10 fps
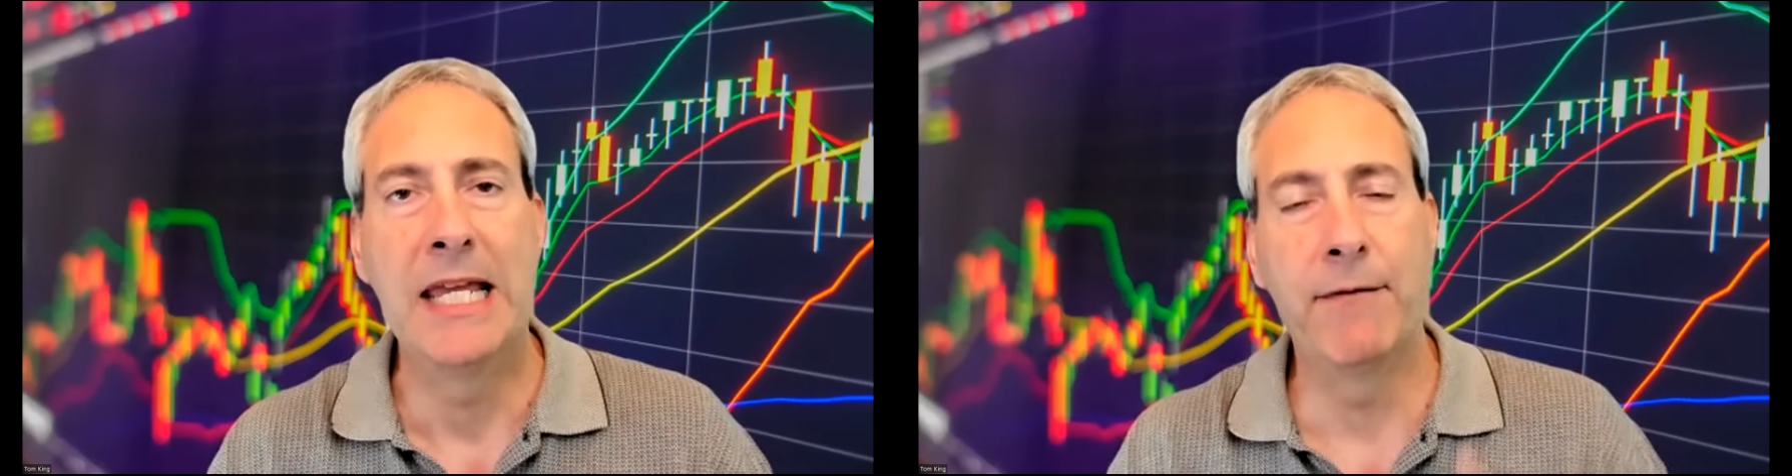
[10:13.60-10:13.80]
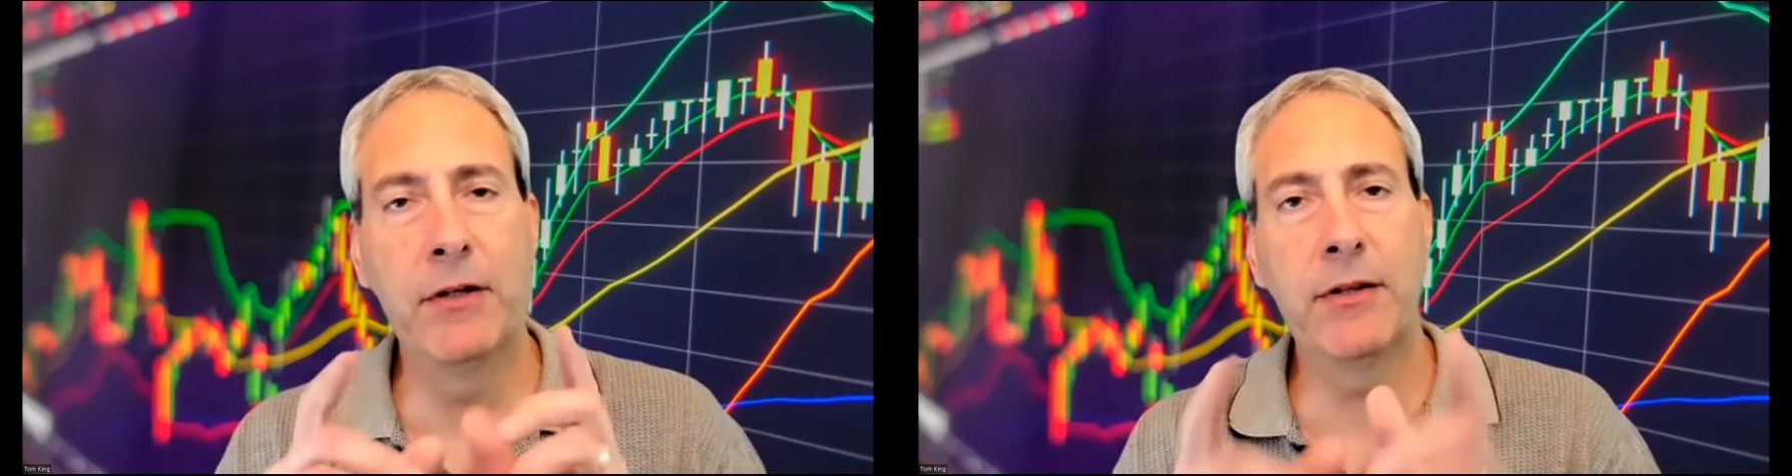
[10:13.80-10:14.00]

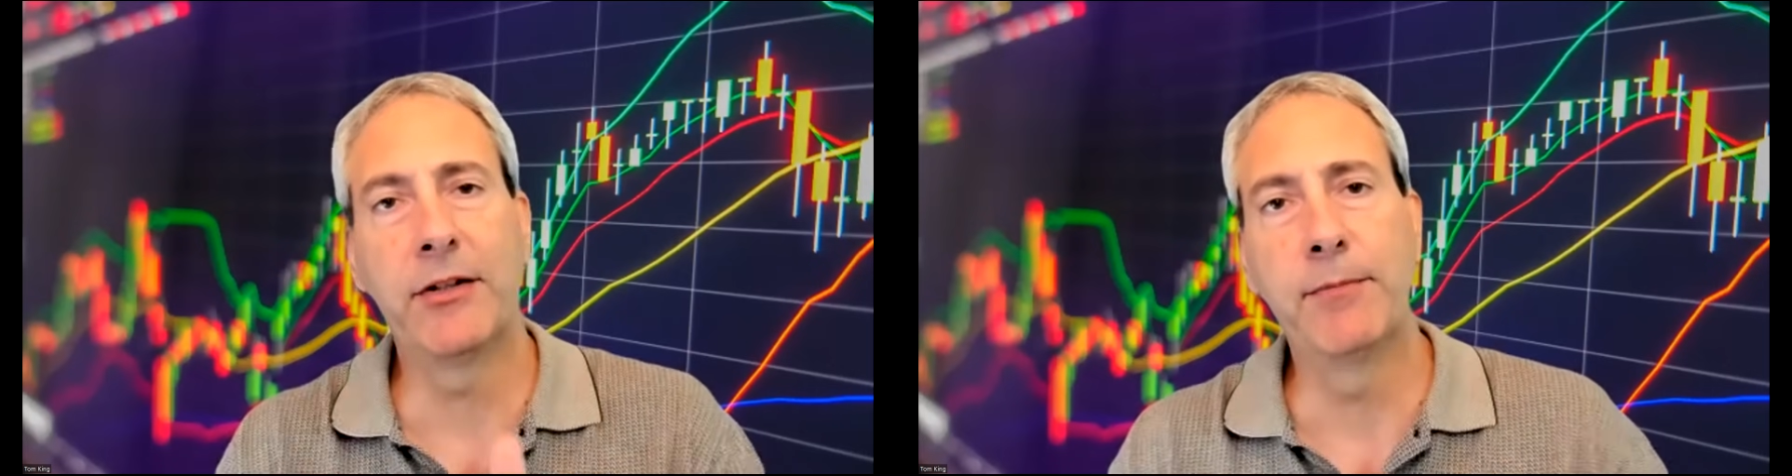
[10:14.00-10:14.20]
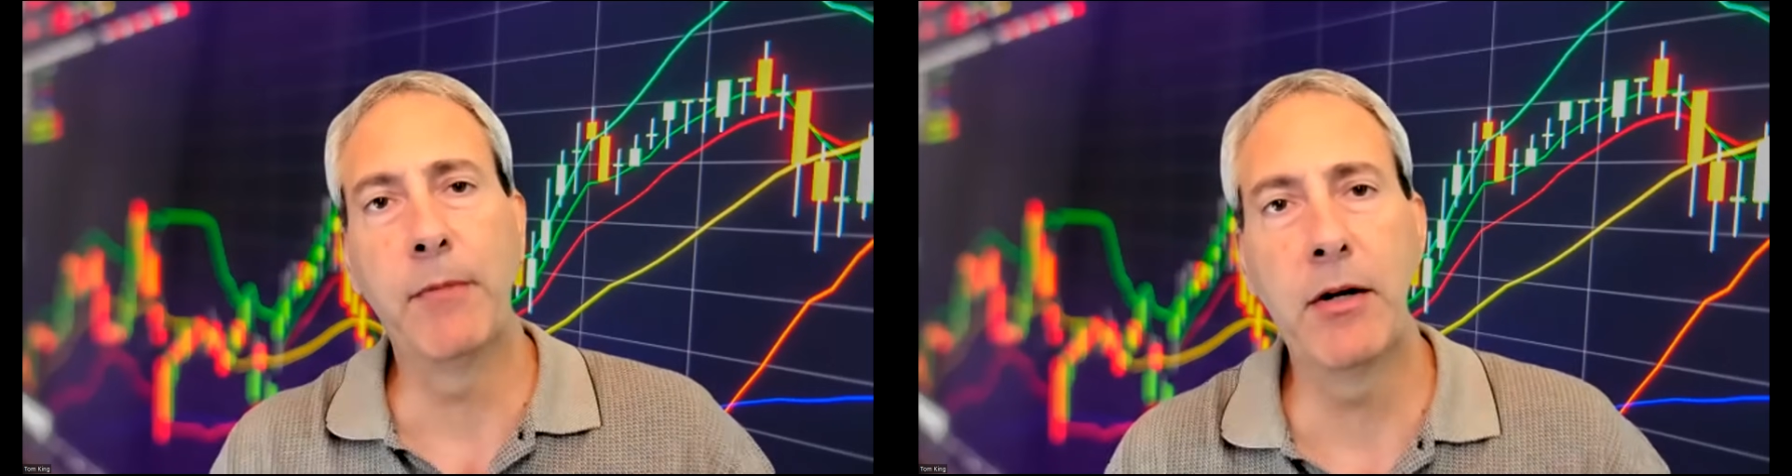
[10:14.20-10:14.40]
If you're the
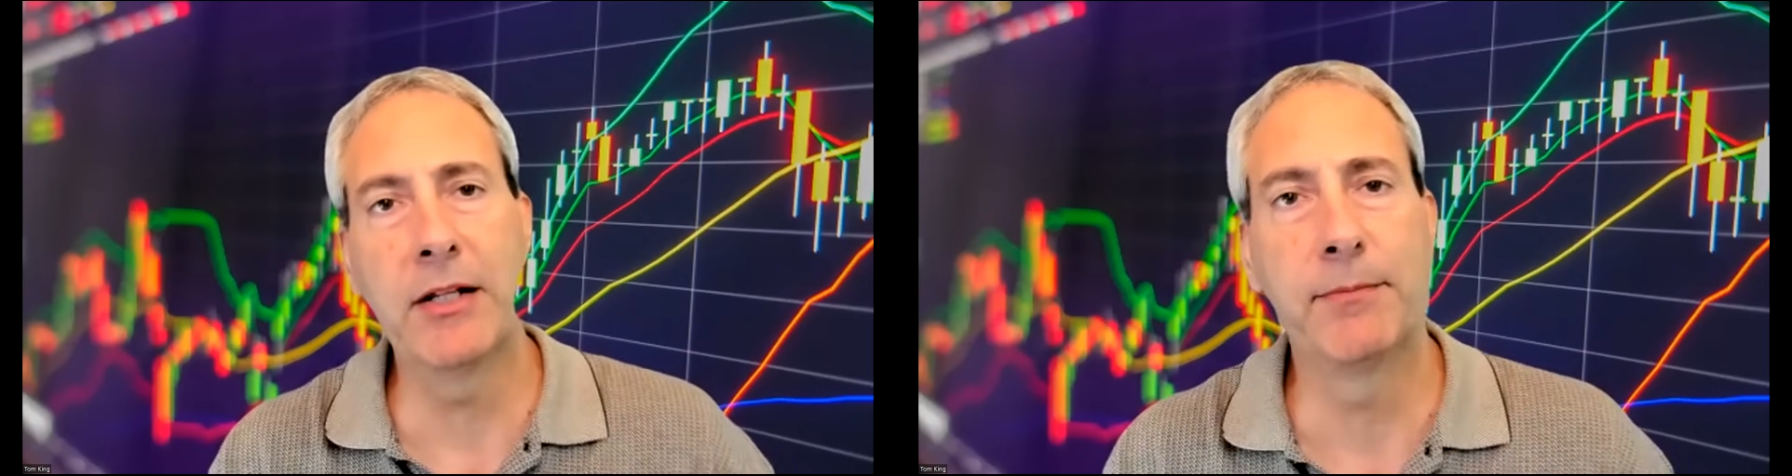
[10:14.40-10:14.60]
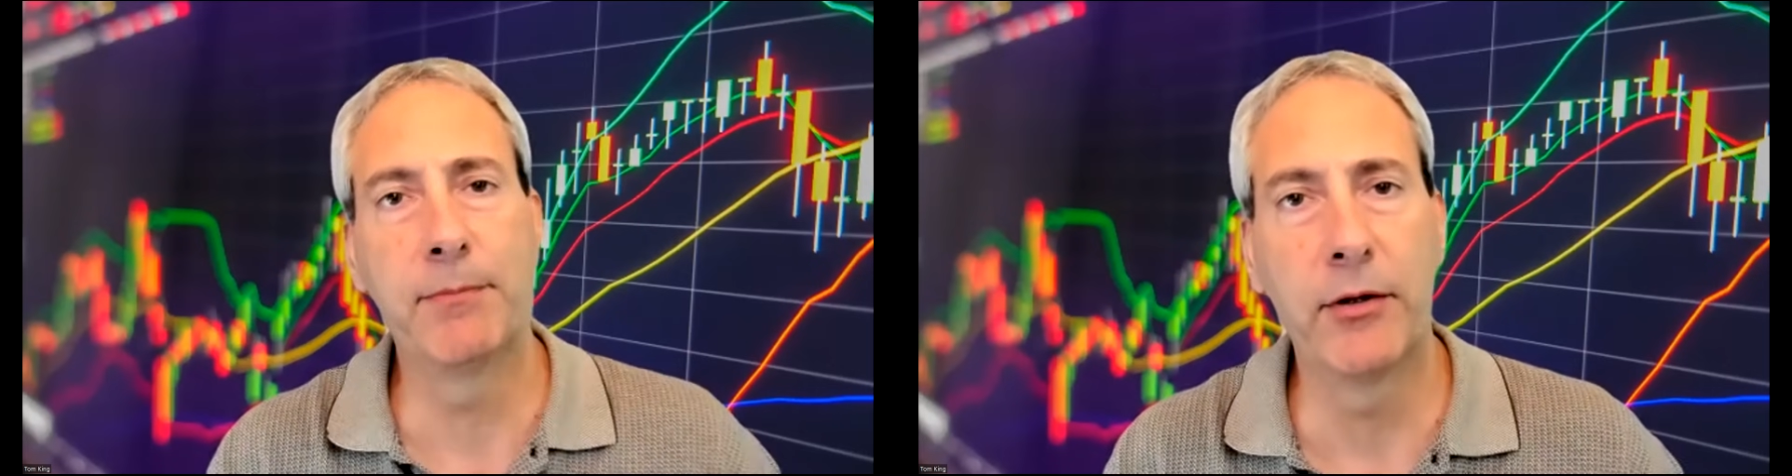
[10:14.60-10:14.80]

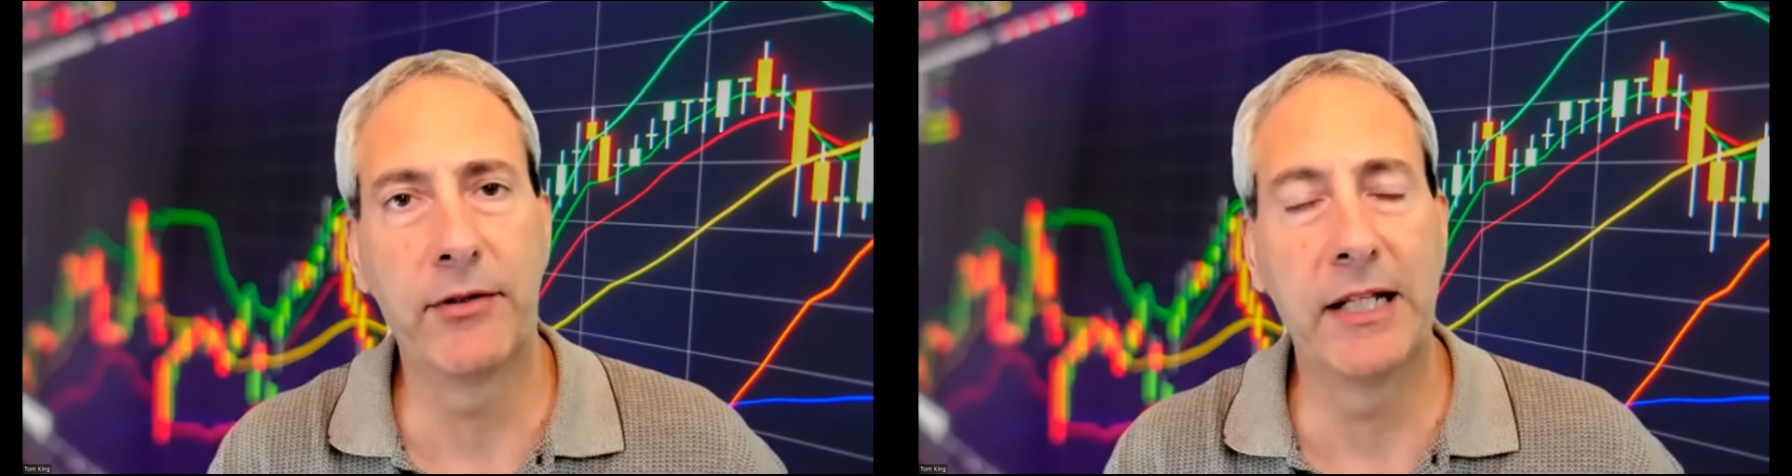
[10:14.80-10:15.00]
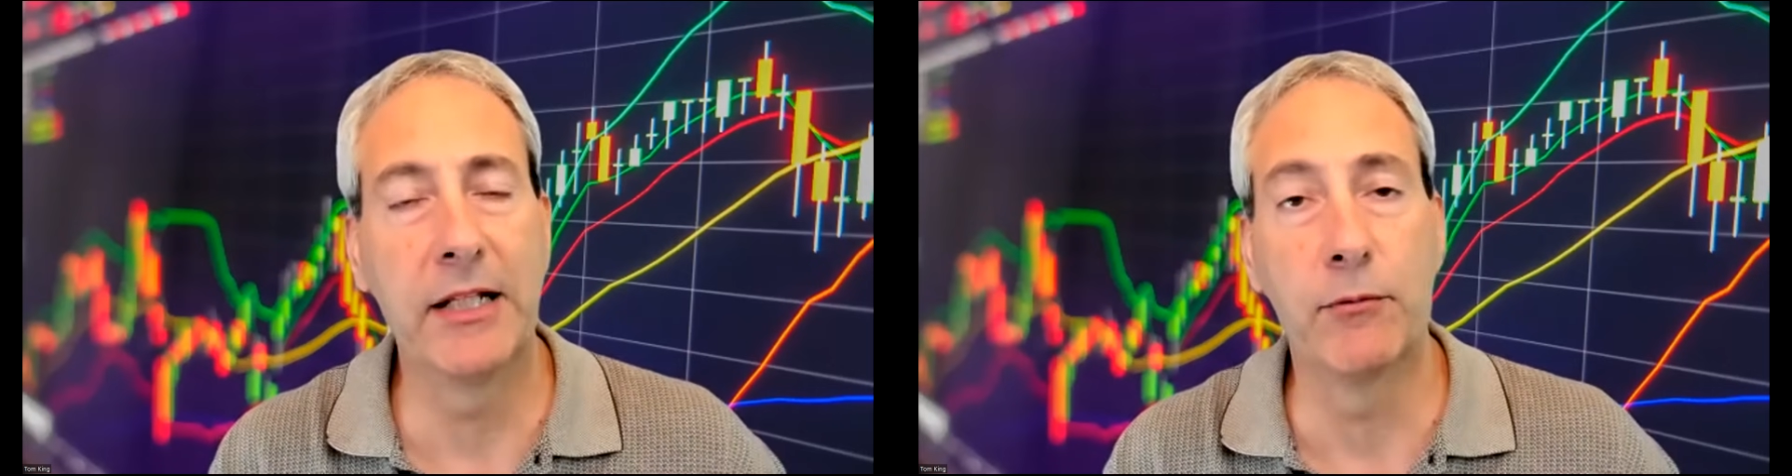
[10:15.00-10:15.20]
smartest
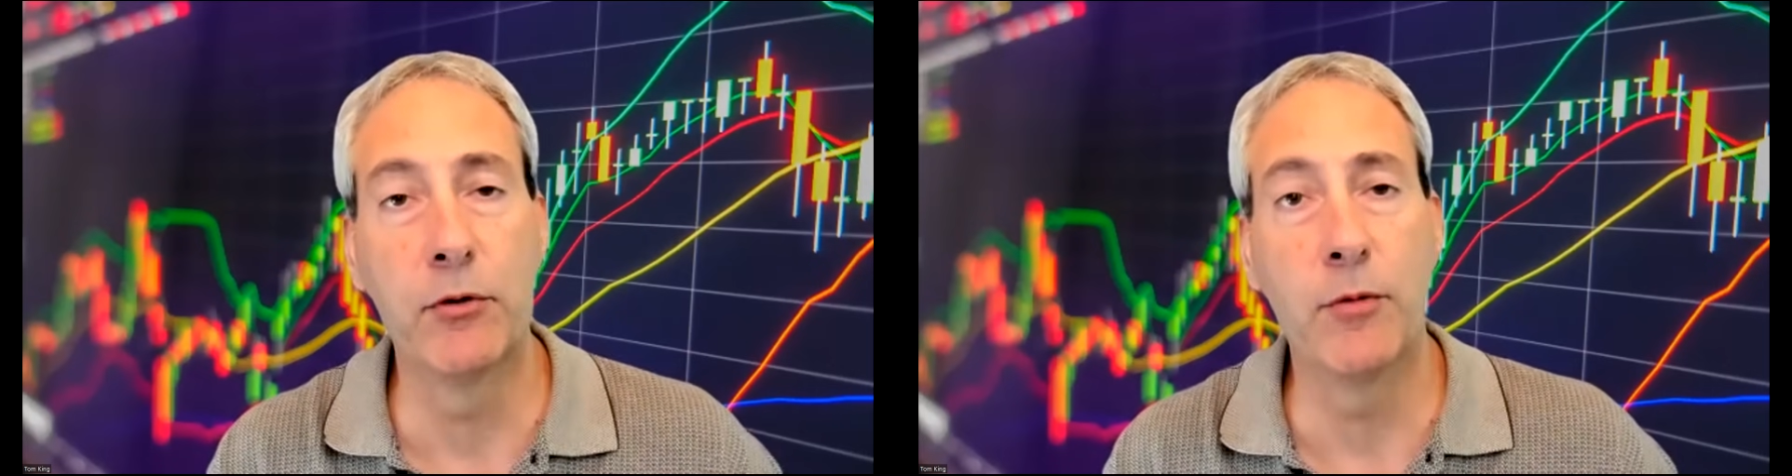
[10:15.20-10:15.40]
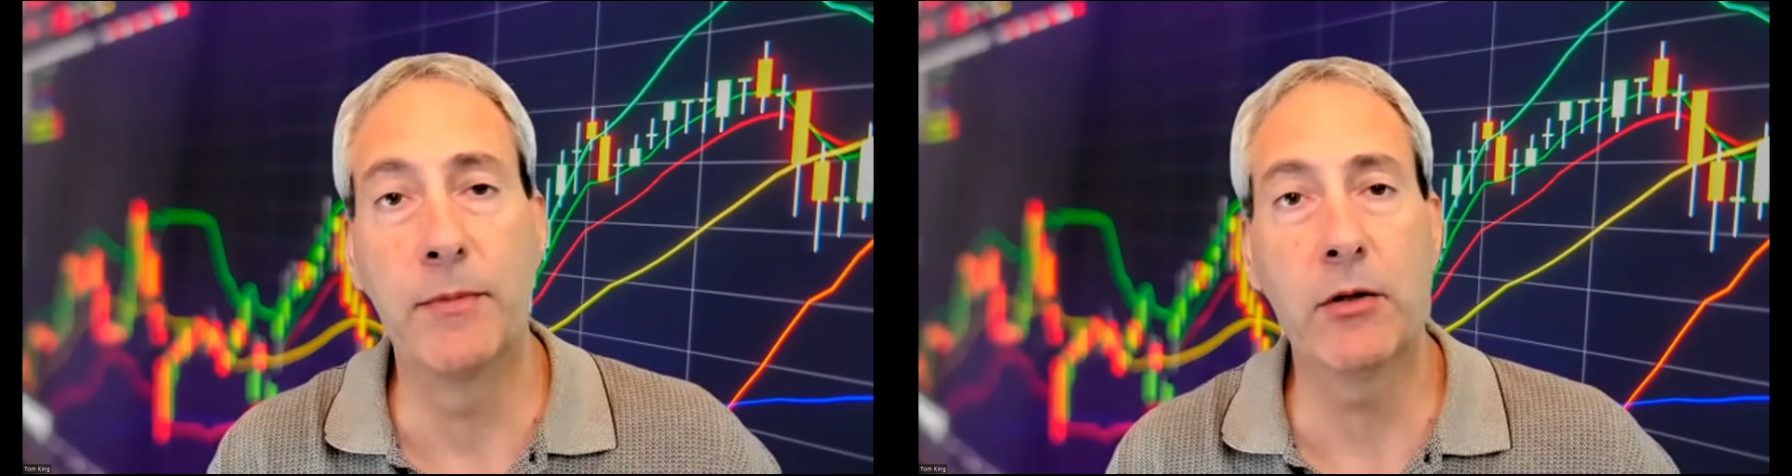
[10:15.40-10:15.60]
person in the room,